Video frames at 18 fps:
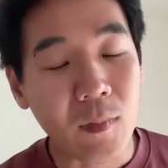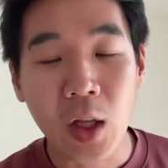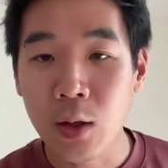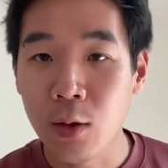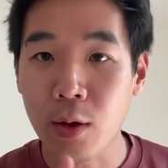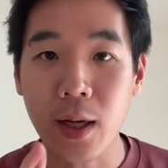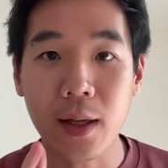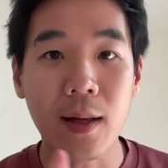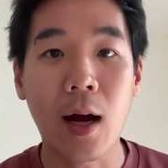
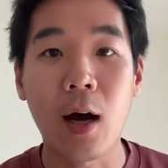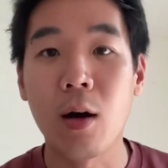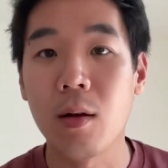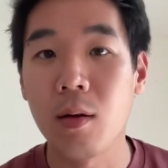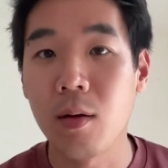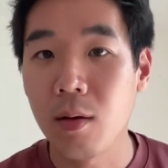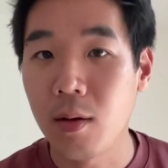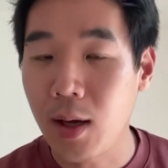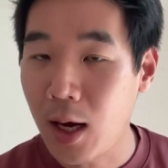look at
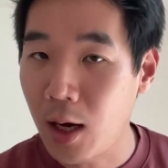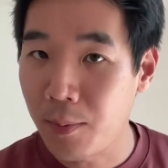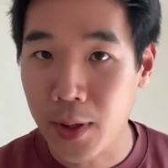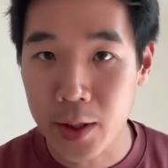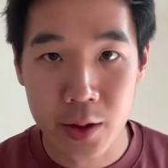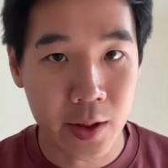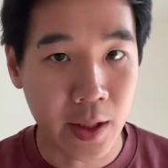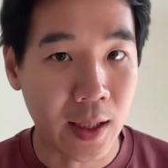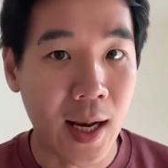how
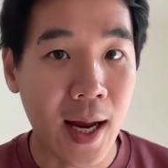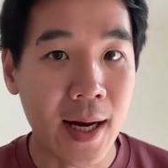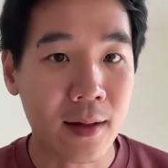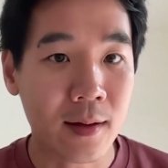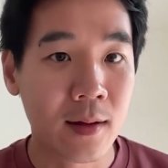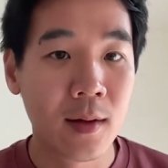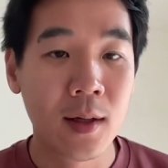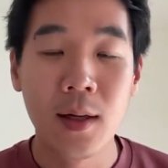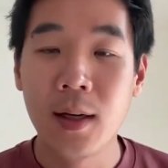much they
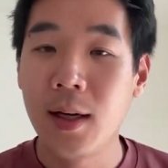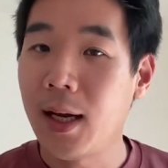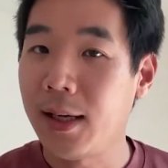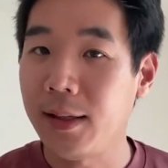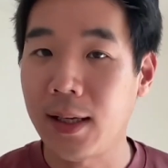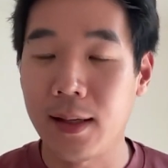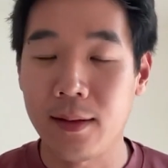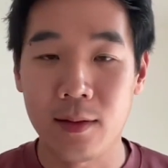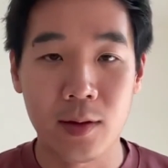like,
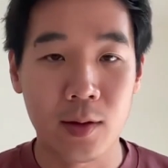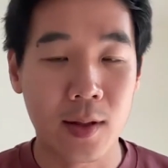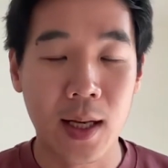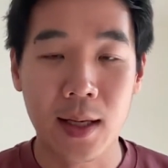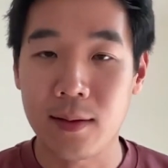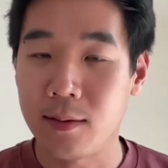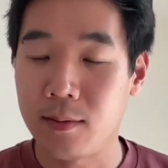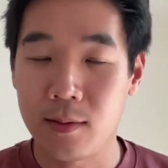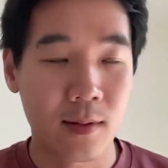and then you
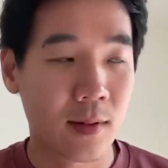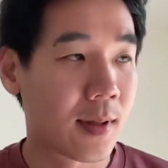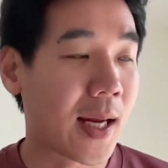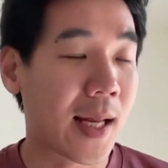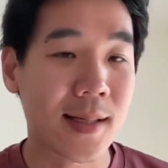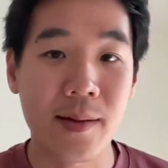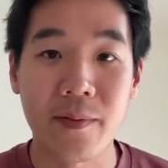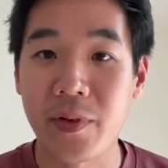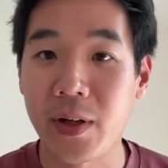can
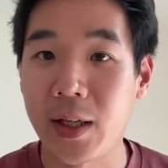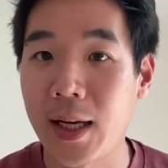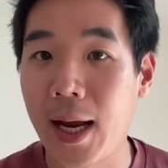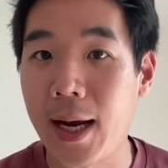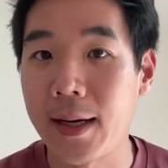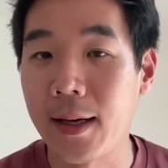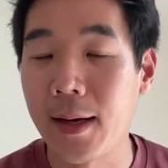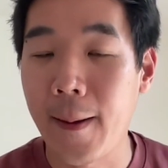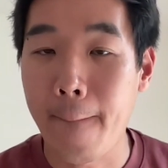get something
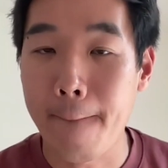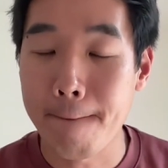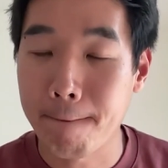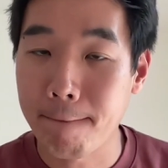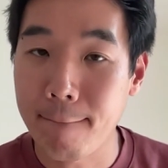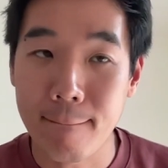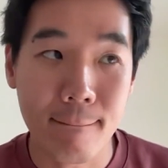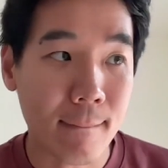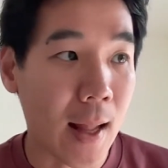like a
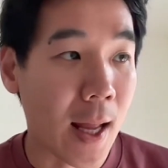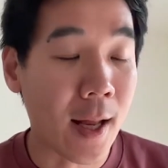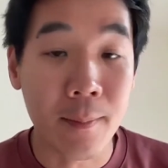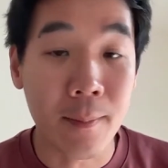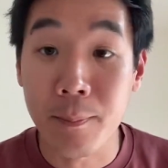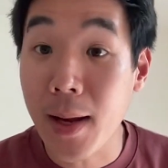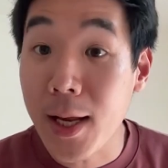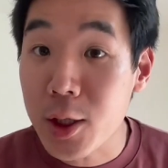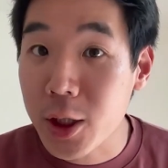
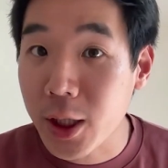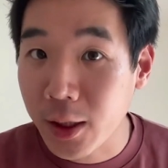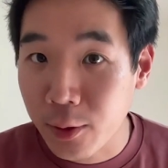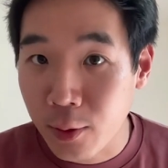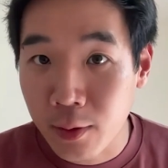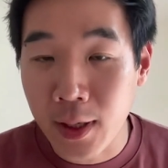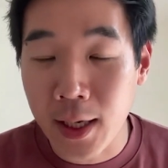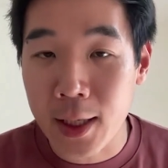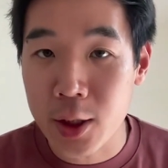matching
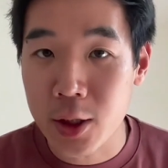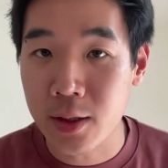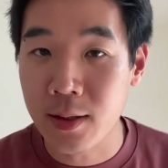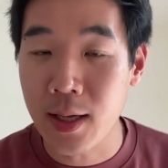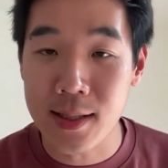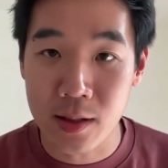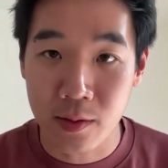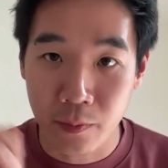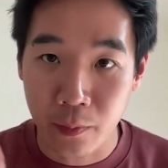donation
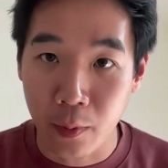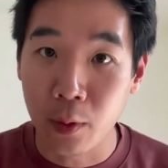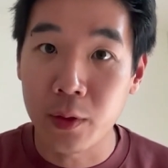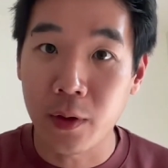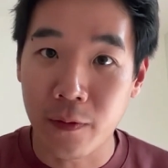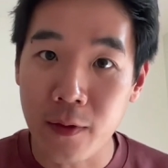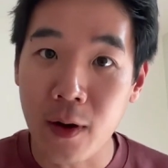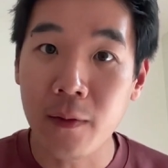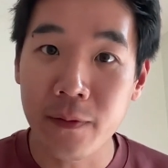as a vote
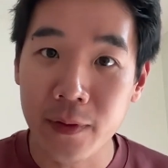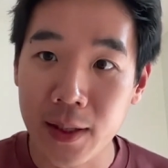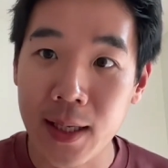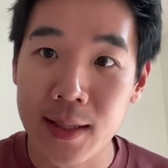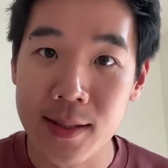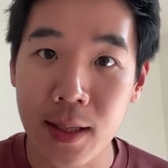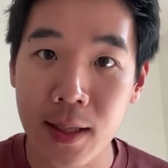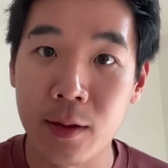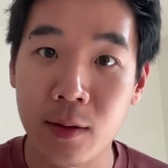of
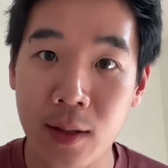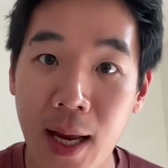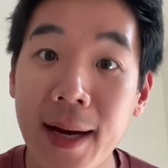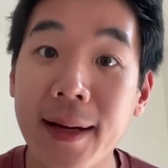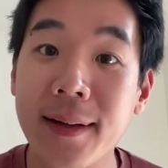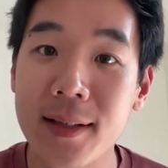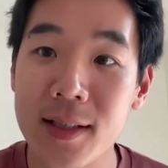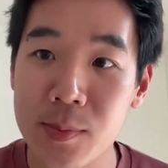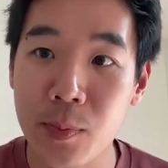confidence that you
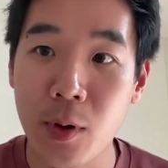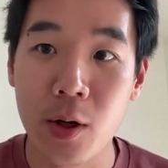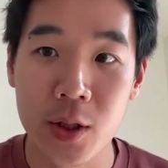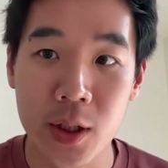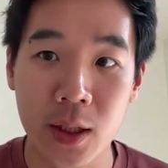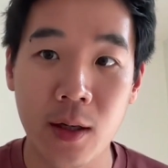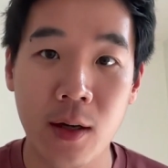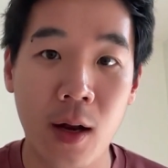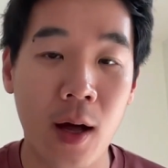like this
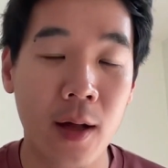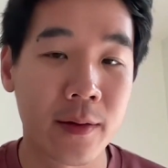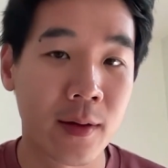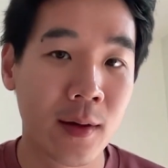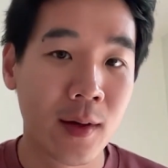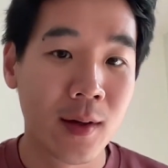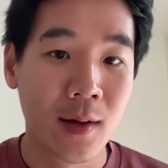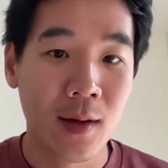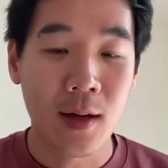project a lot.
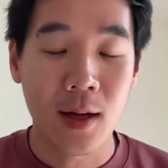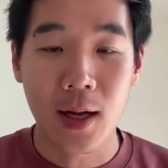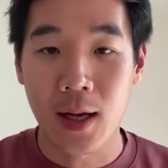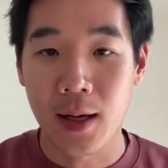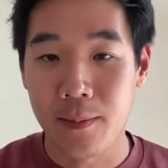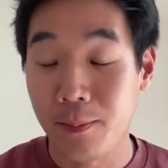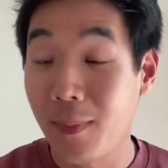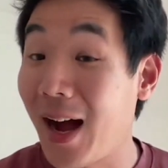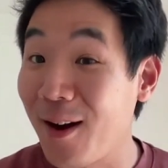
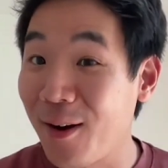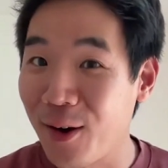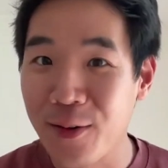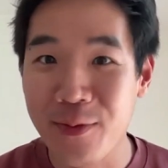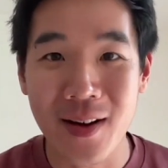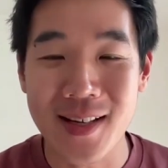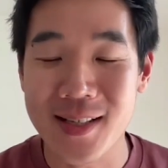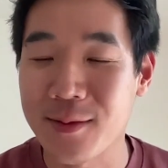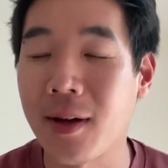
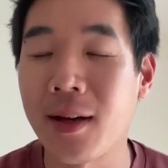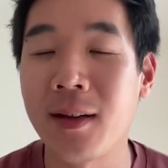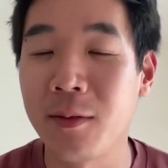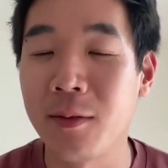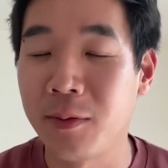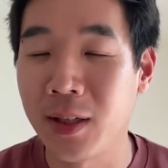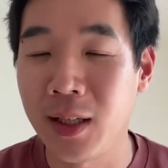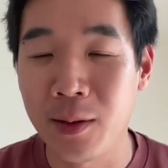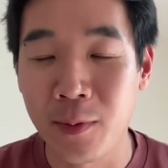MyEarth has run a
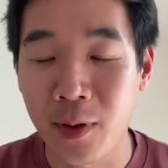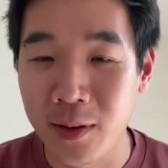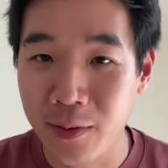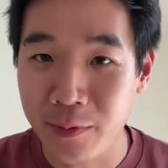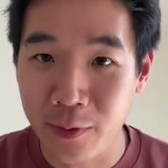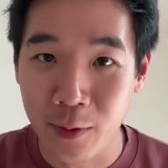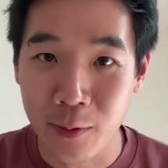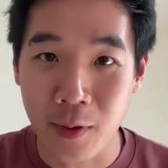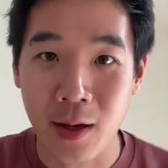really
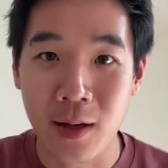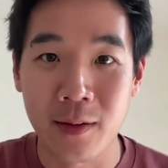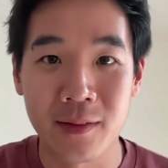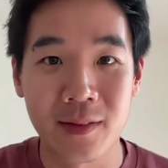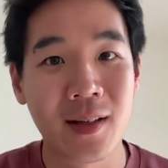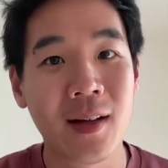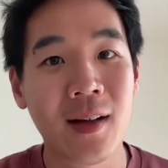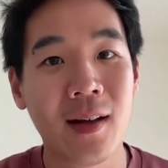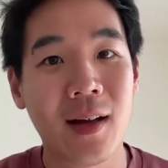wonderful
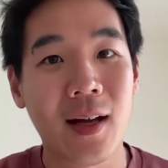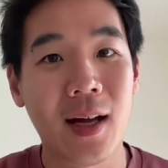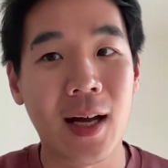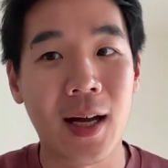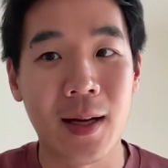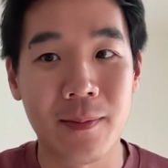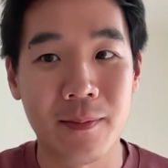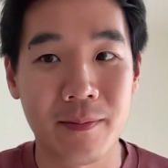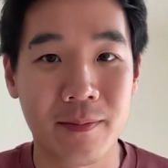round
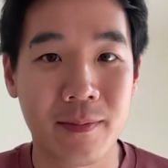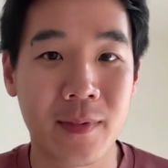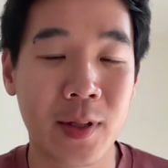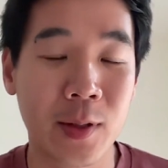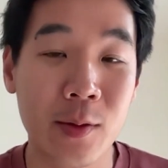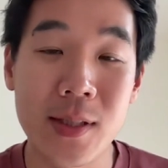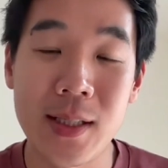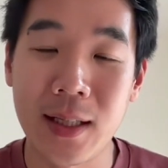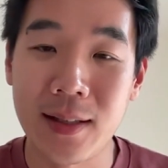
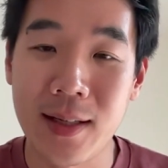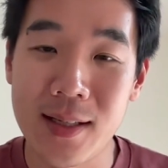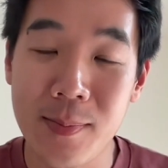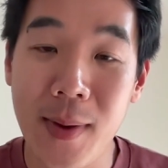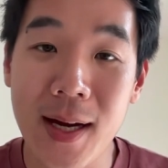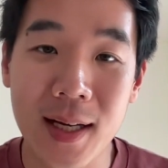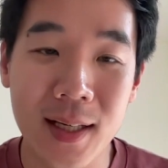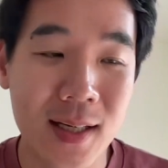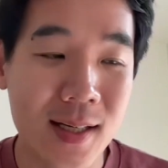using this
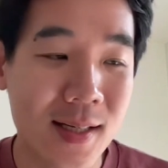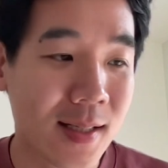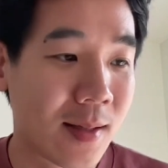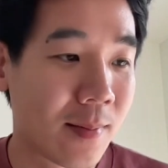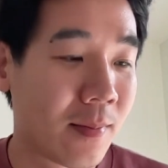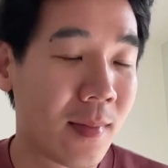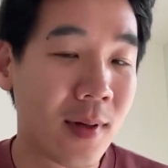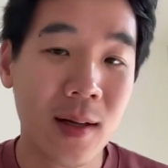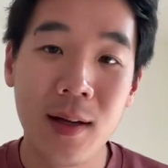
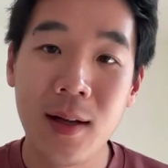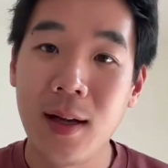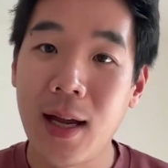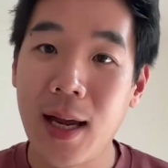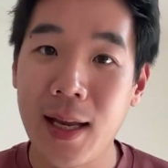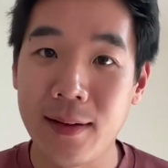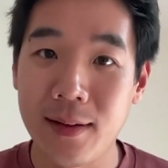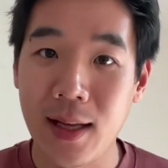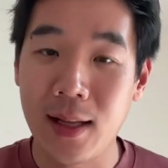mechanism,
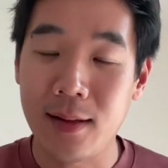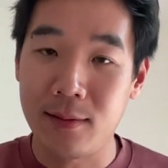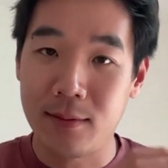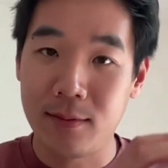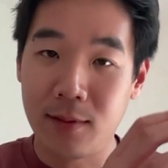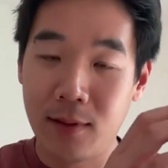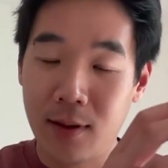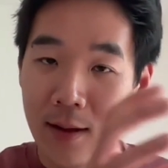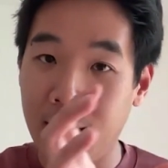and
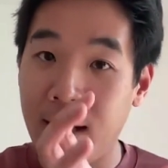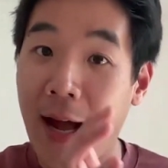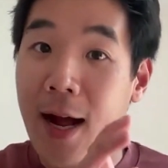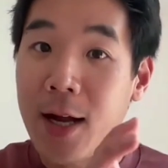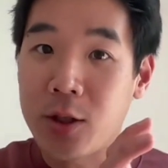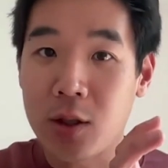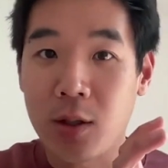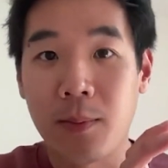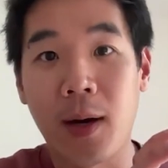then a
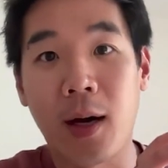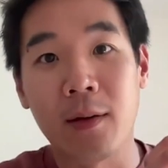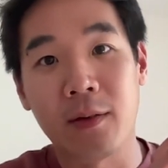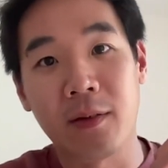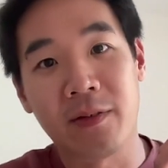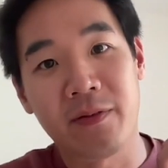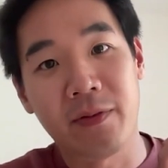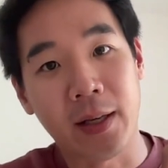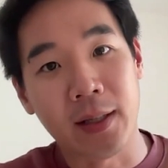larger amount
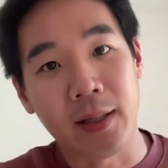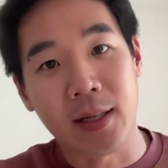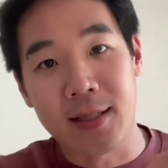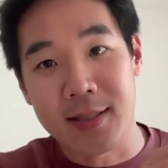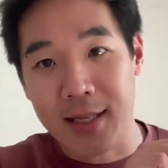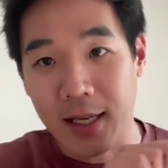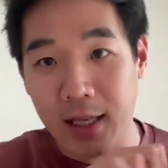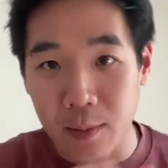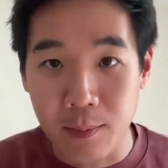of funding
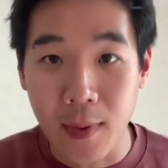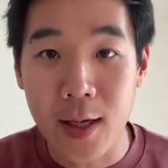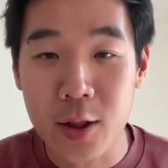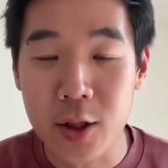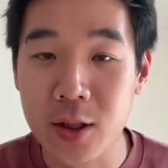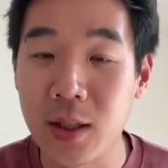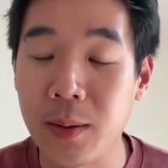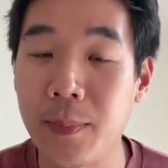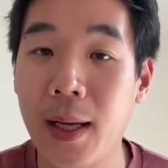is getting
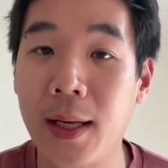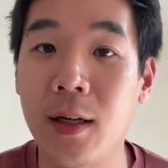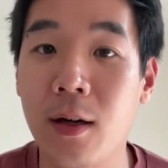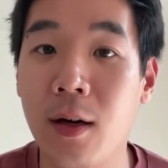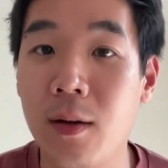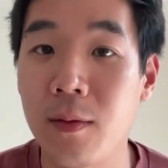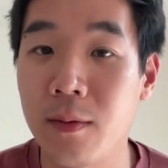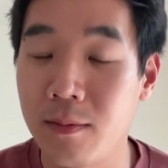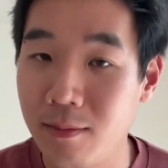matched depending
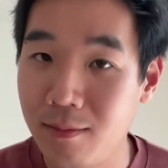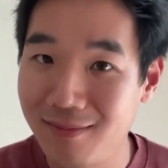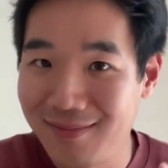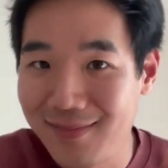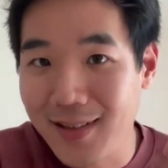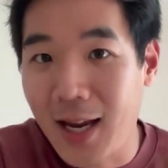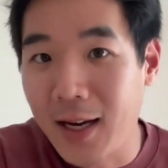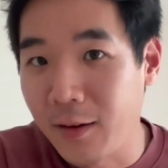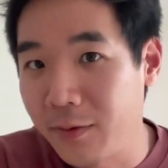on
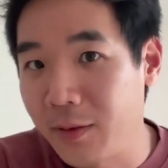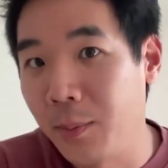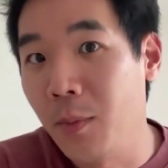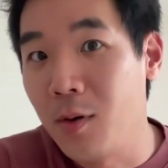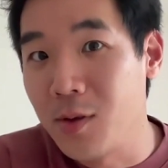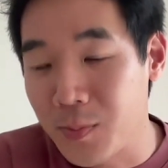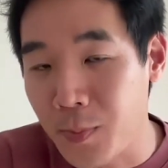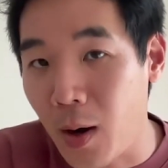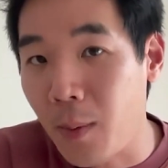kind of the
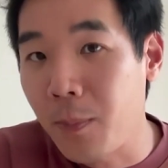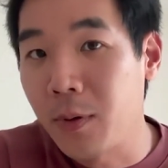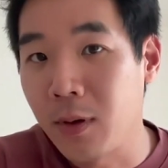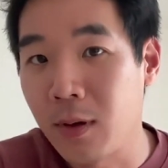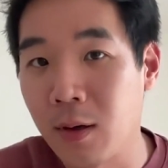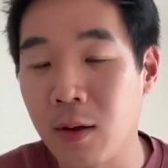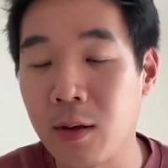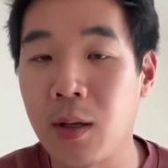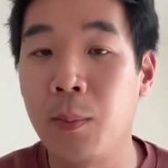most
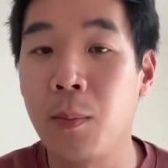popular or the